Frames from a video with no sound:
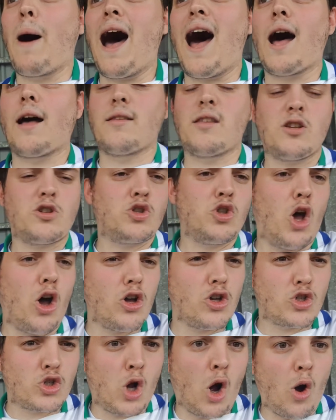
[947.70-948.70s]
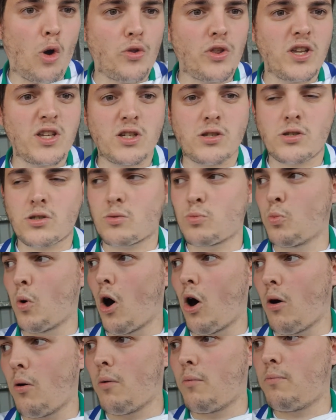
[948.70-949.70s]
bad. It's not as cold as
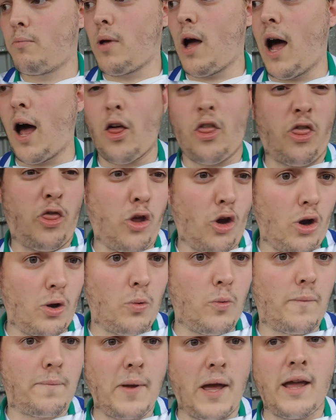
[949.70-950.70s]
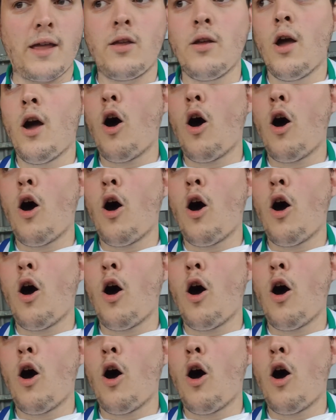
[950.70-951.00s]
what I thought it would be.